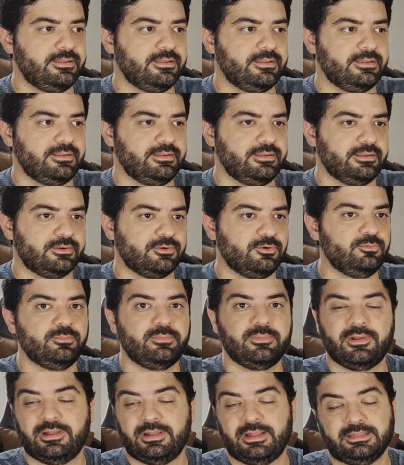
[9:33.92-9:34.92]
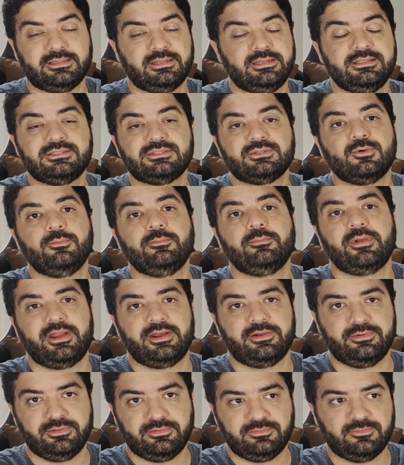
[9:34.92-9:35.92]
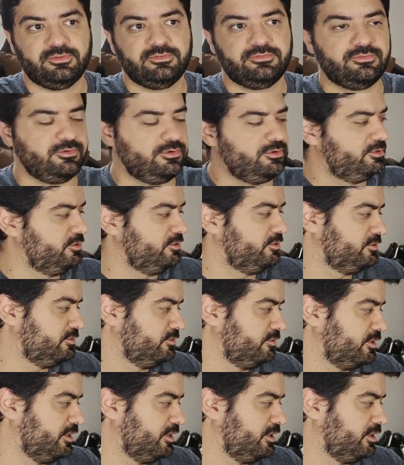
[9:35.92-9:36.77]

at least comparing with others.